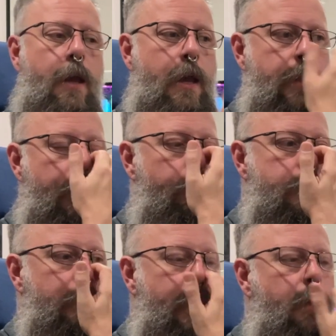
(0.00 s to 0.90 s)
And then it
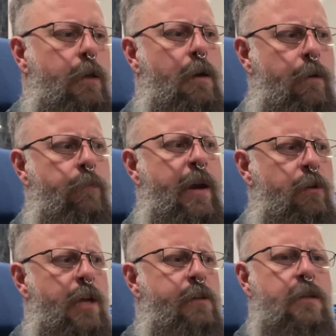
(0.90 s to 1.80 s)
was later,
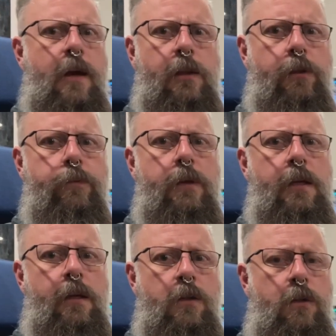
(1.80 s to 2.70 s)
around
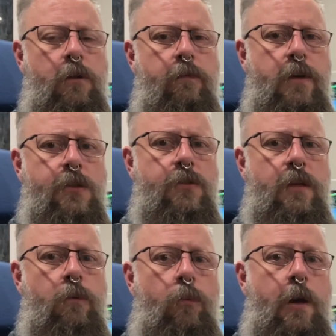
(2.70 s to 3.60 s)
1993 in
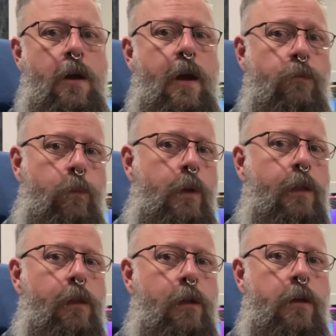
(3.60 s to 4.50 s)
university, where I
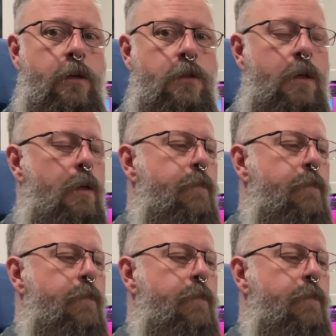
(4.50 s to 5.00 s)
really learned